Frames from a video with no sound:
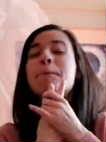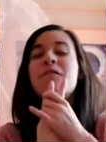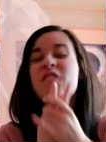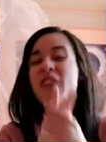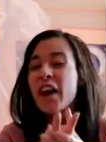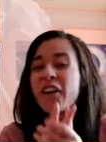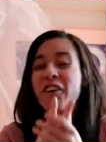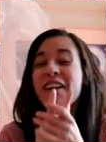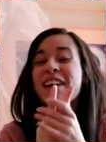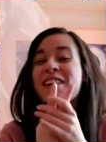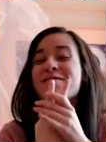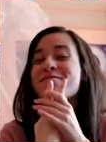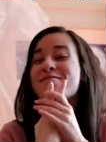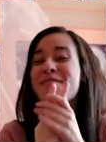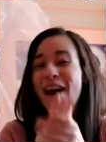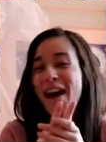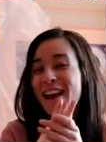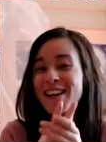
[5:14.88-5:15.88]
very
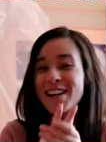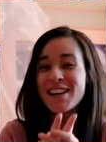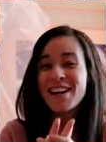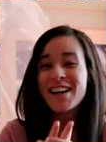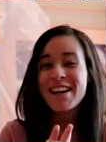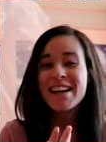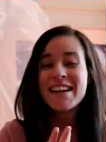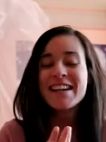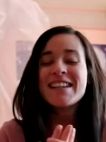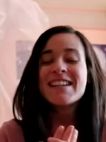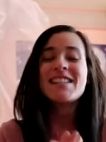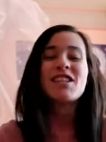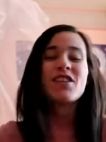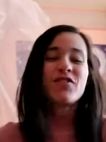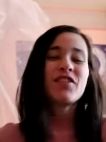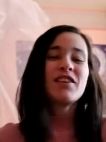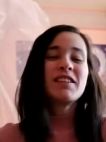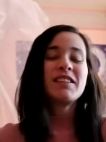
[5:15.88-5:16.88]
minor
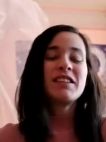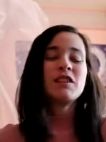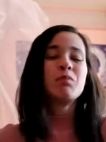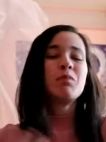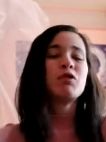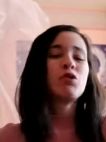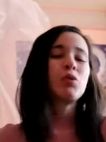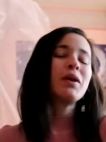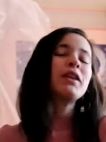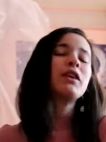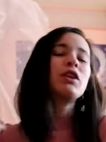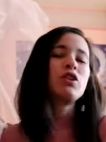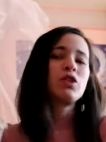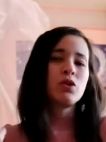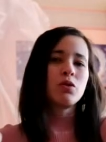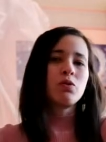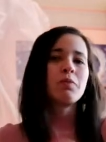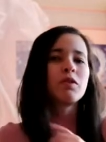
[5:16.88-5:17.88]
differences between the
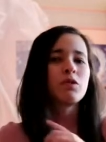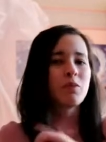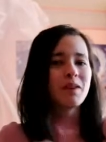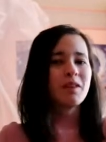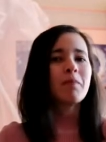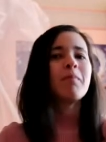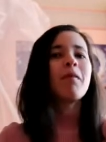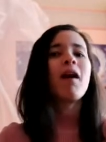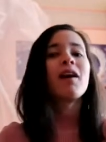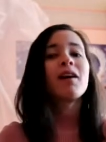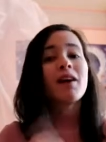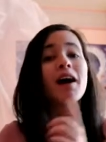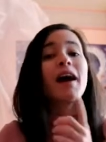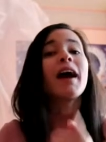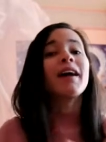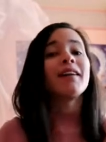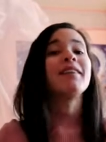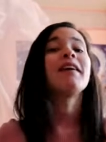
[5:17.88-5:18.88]
two, between the manga
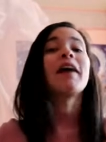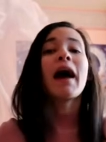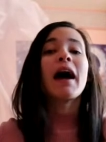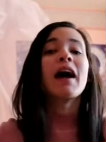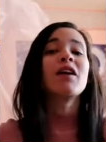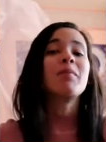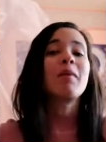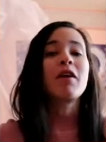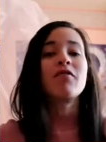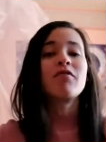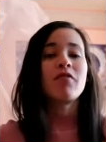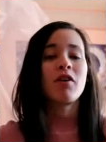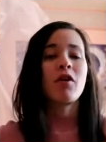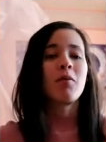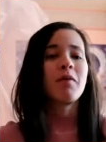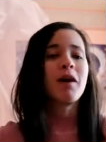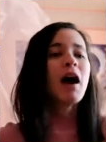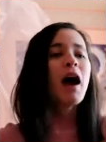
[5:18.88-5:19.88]
and the anime
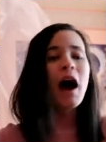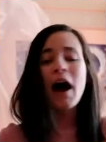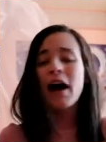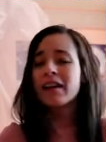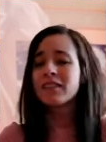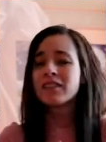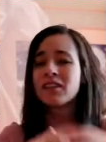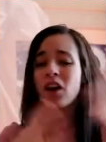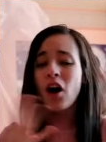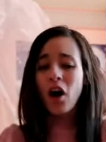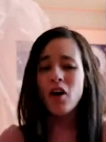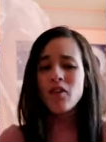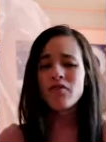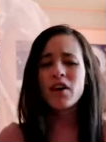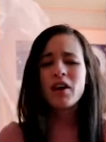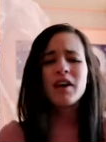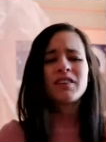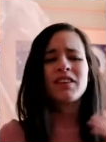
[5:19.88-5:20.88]
film. I
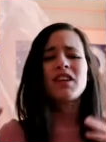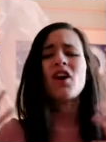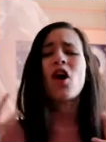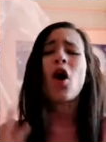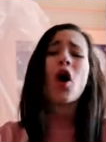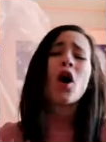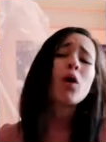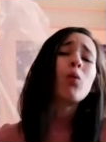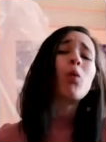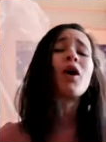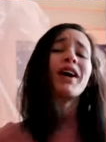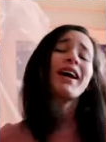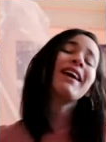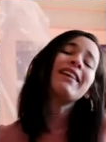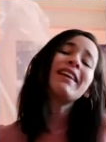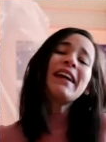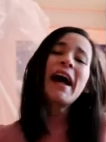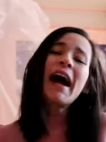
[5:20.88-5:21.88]
love the artwork
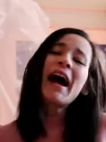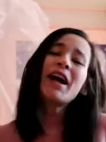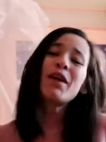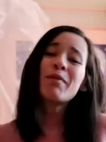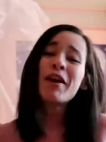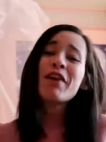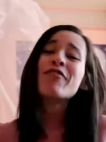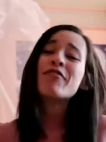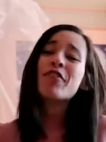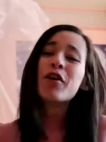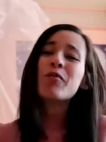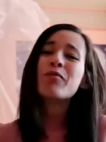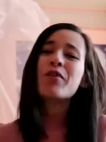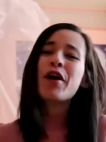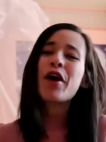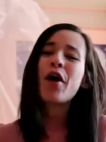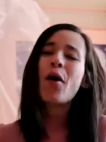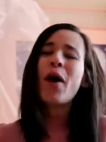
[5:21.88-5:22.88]
in the anime film,
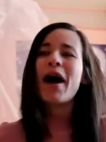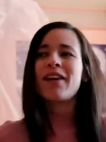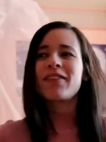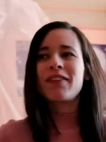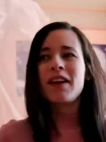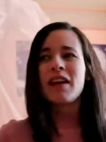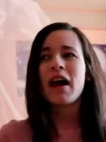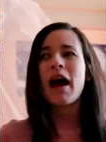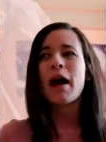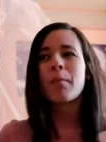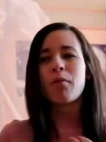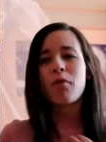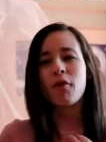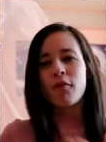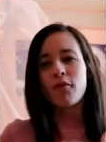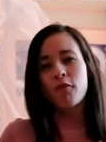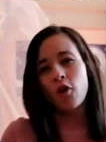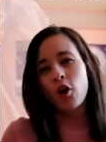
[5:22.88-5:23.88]
though. I think I
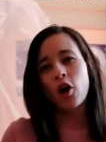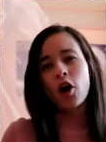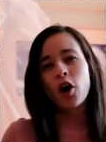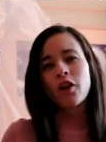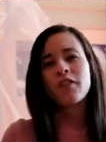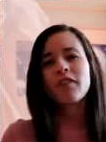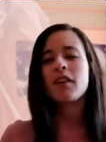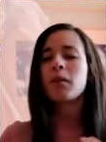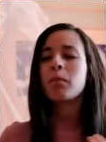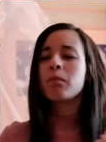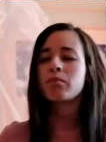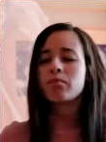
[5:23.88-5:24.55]
prefer the